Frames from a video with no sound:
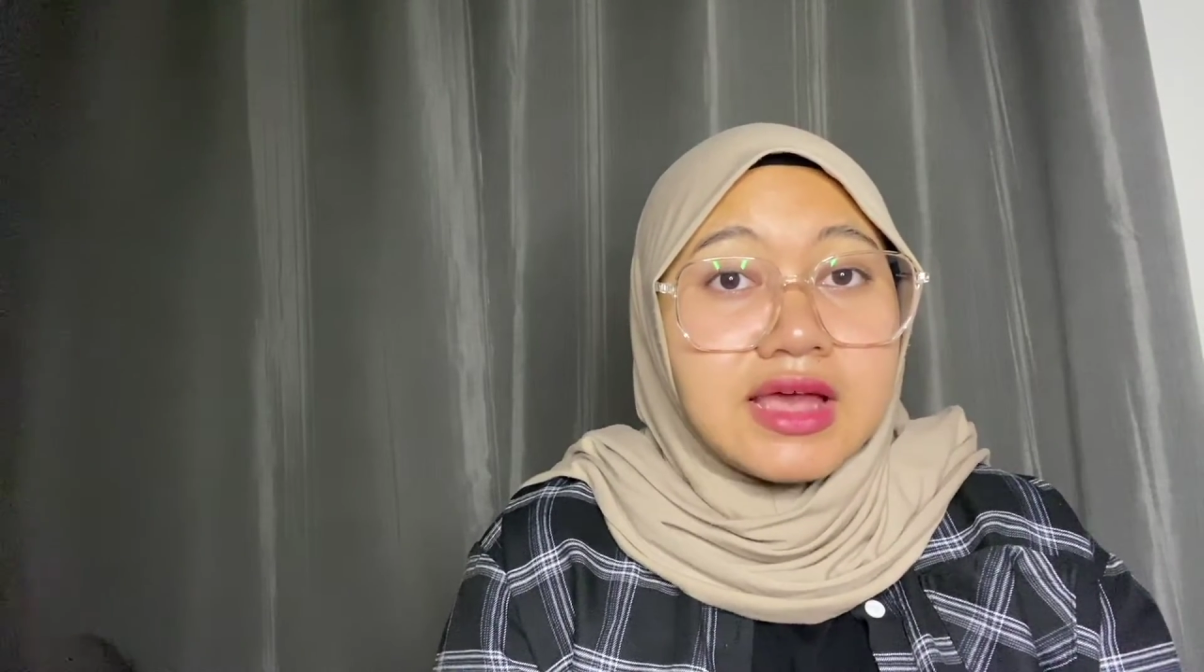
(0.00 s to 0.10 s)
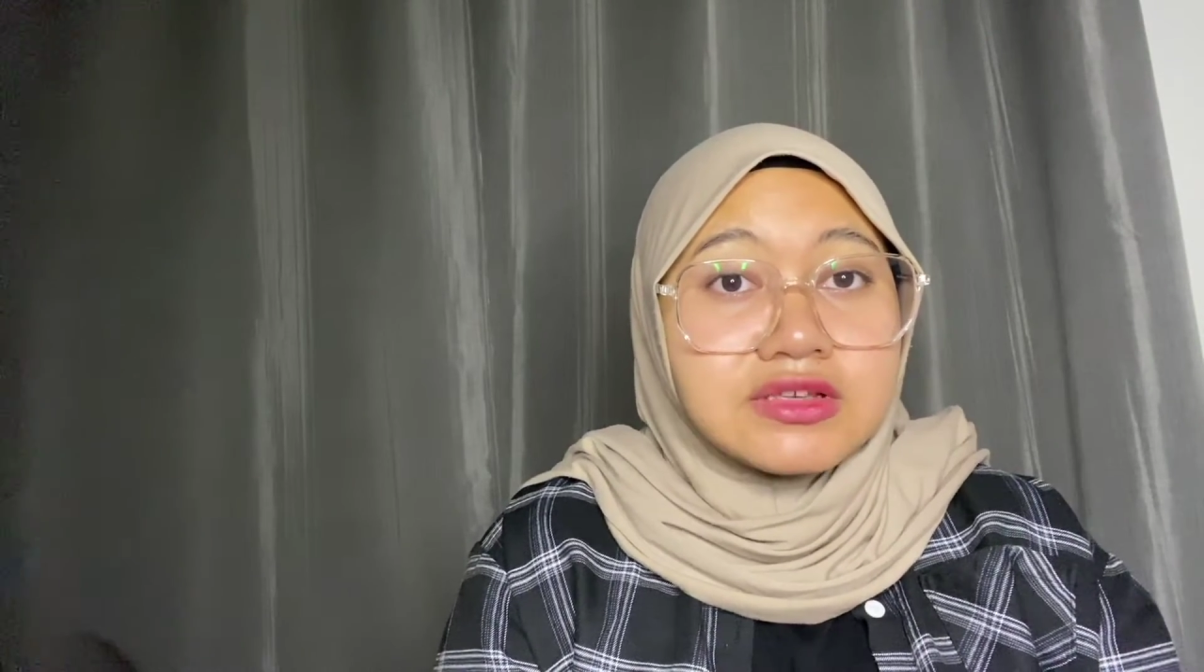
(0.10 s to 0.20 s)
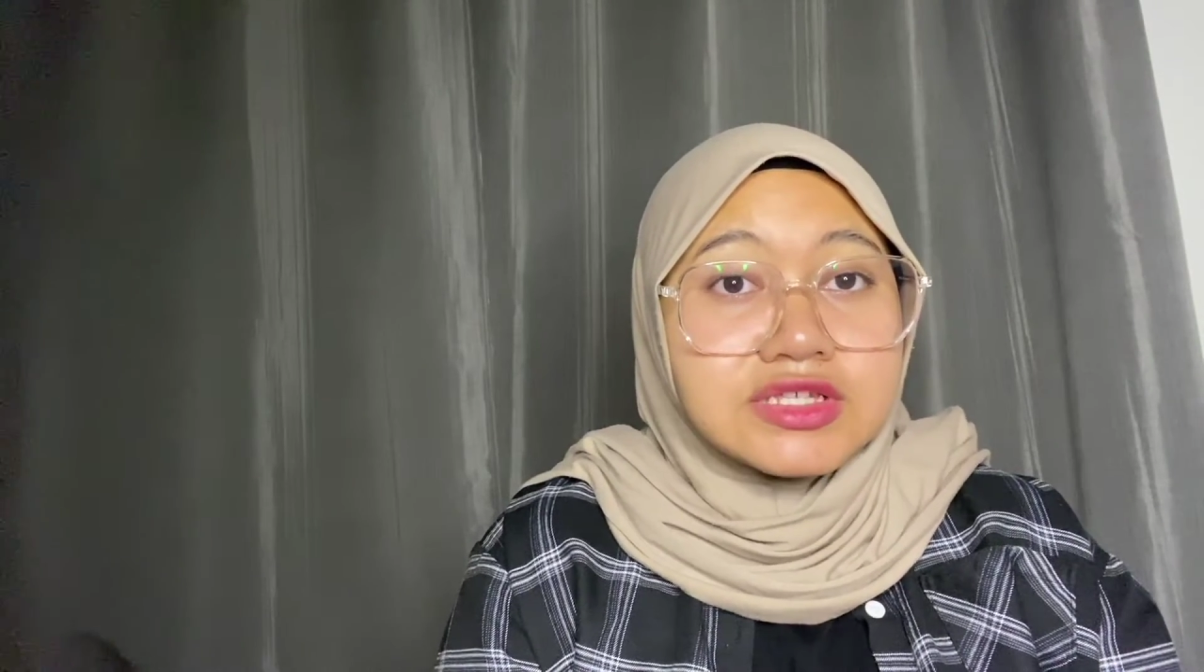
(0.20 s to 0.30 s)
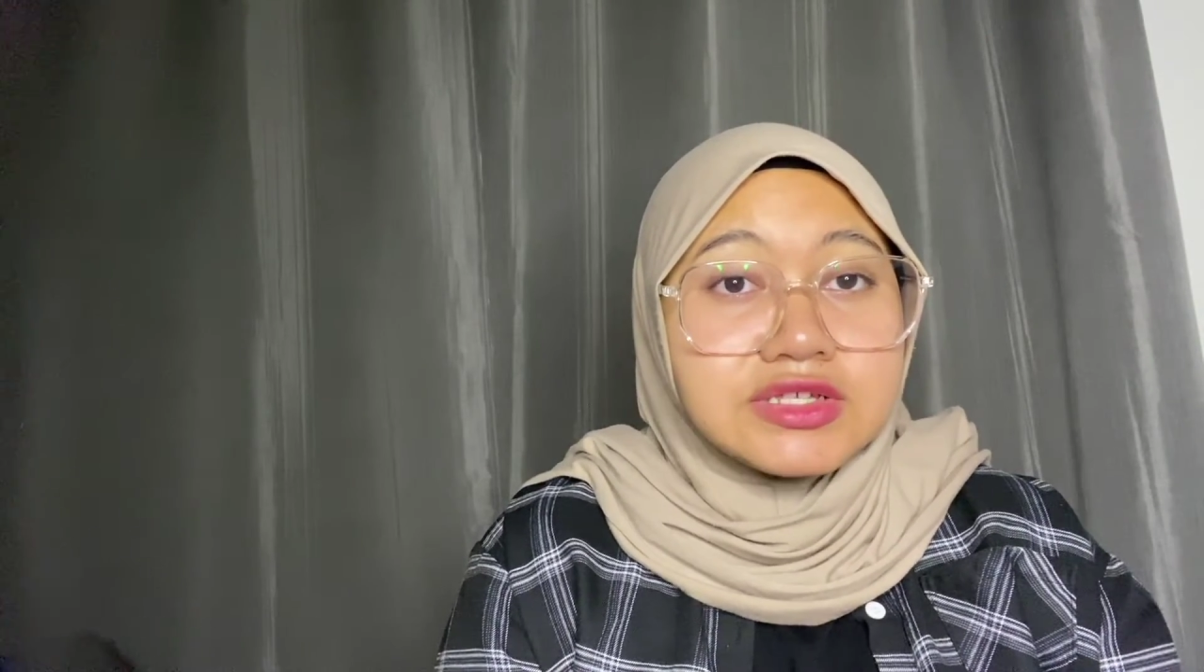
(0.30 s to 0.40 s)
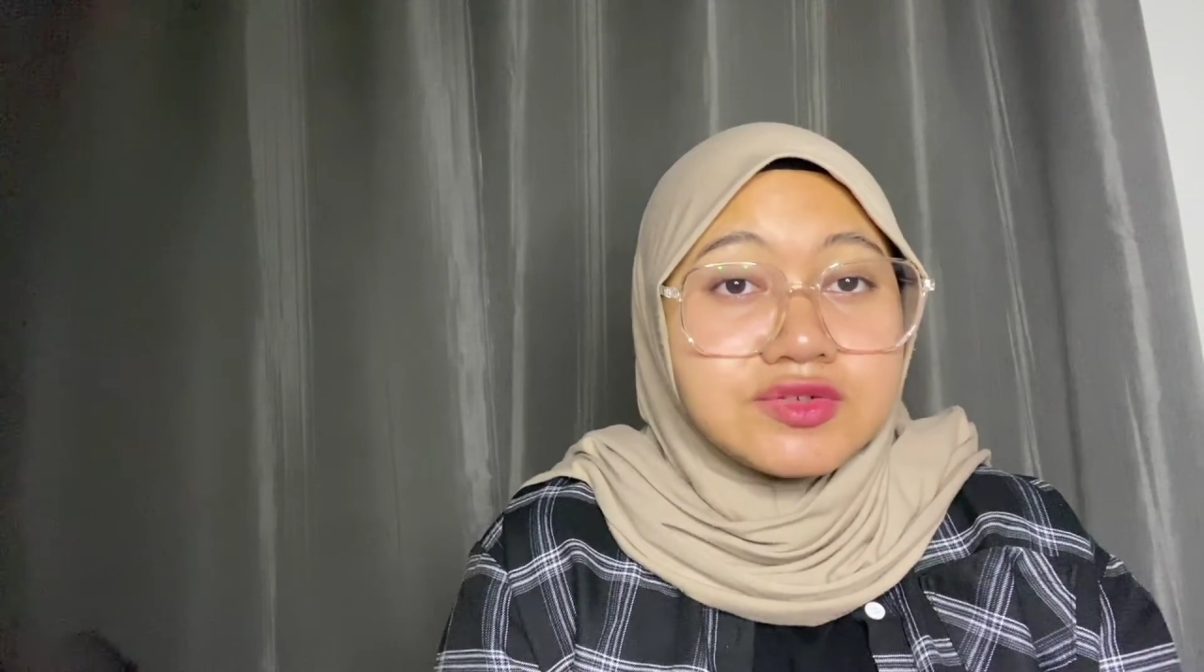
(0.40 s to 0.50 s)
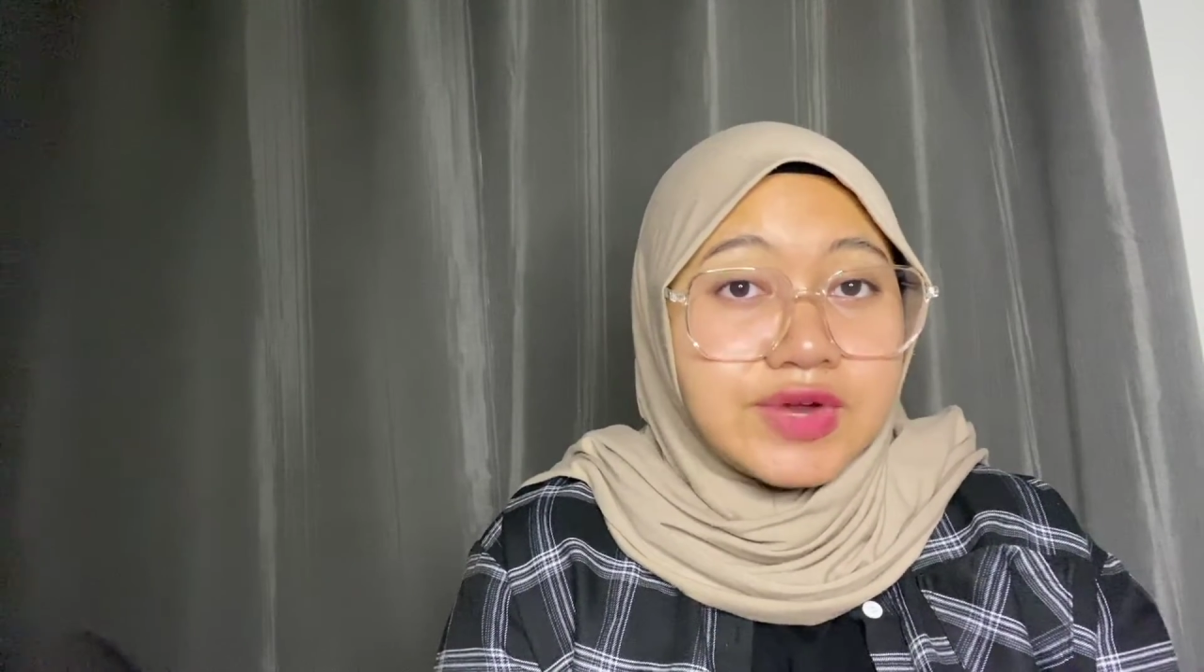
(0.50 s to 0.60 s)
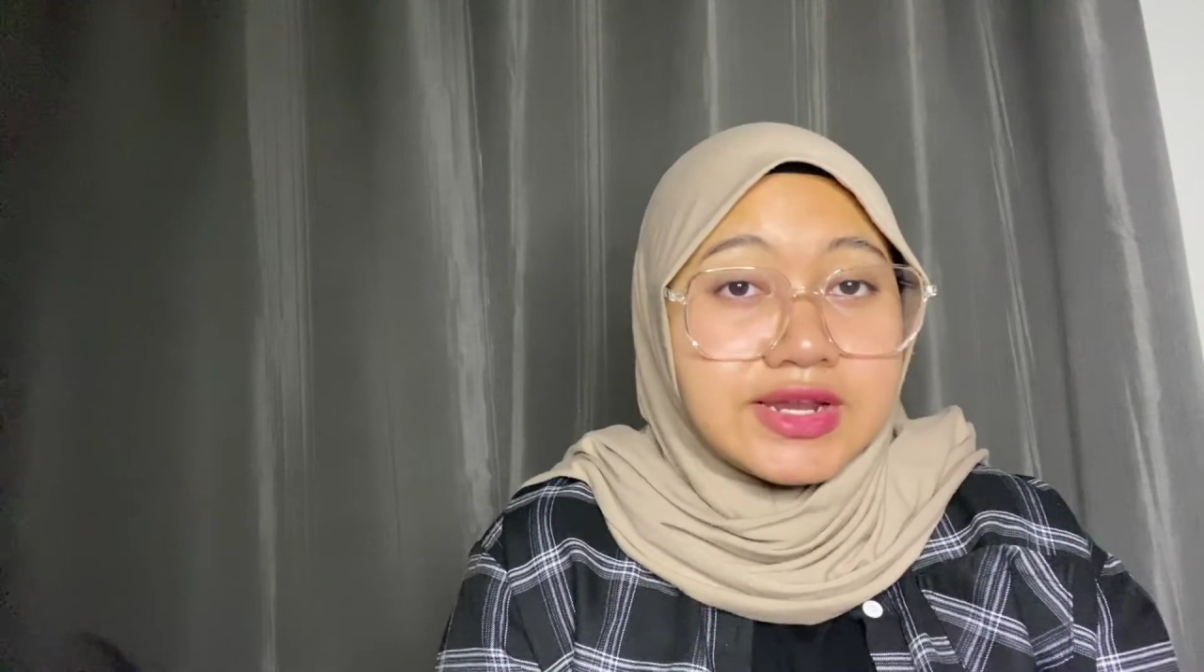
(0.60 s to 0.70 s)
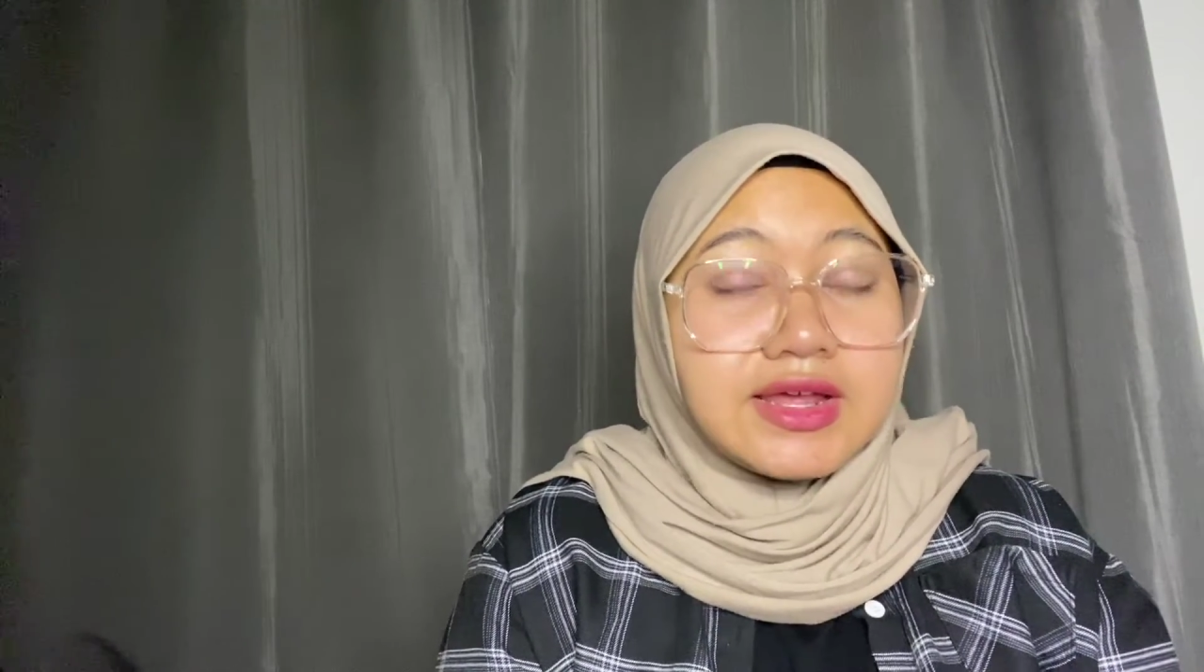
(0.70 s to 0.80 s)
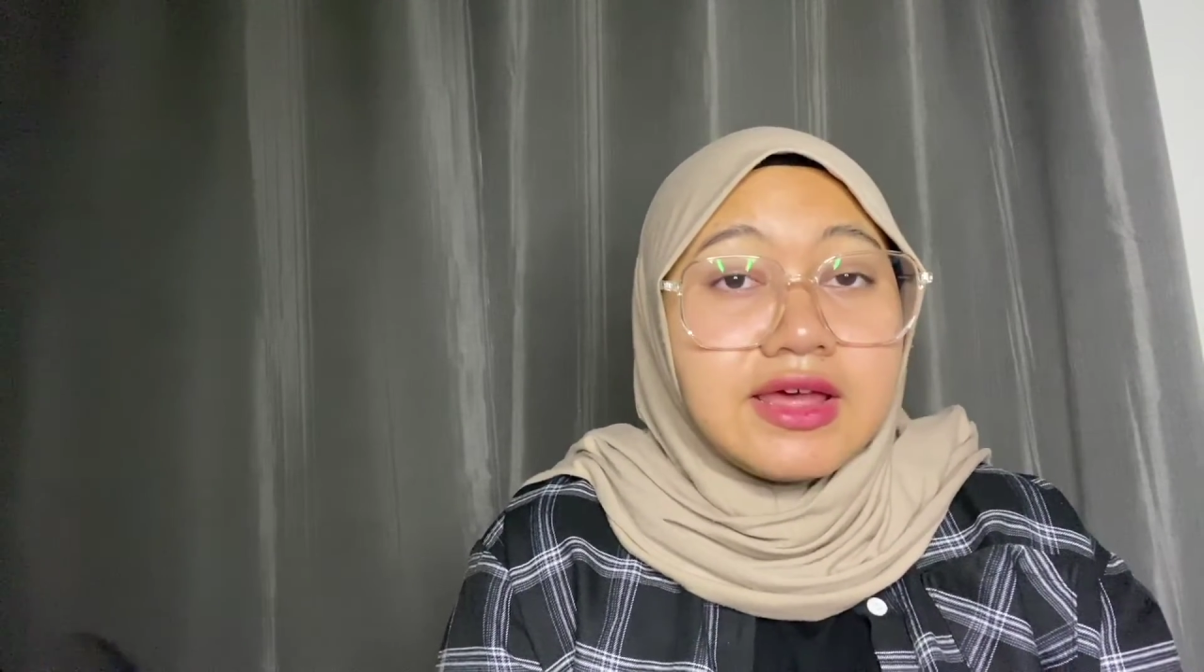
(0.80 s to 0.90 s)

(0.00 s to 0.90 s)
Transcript: exchange rate.